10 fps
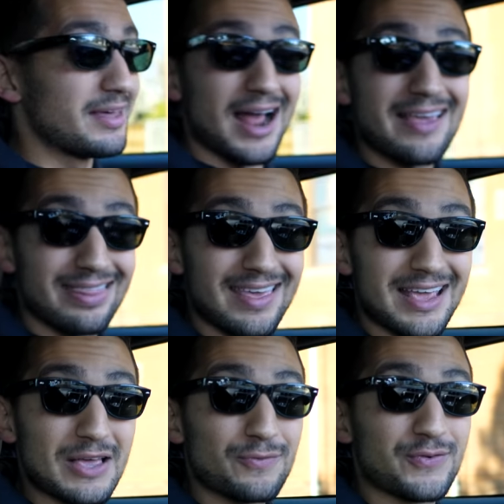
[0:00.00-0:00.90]
that I
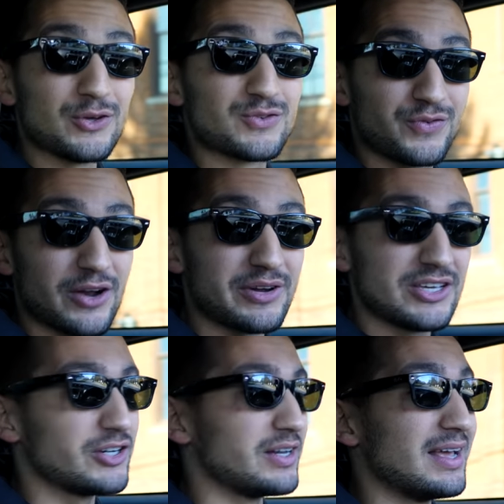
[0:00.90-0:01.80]
think feels very
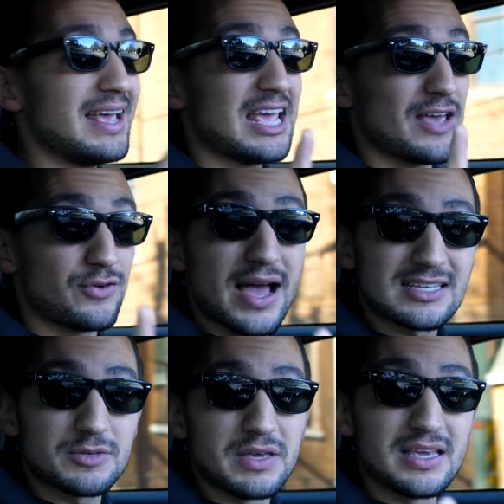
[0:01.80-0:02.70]
good. If you
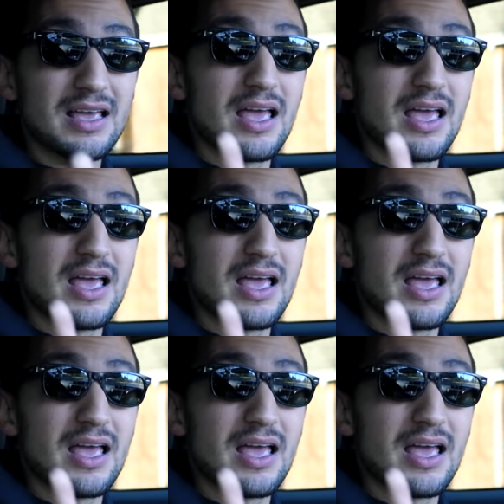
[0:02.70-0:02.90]
ask me,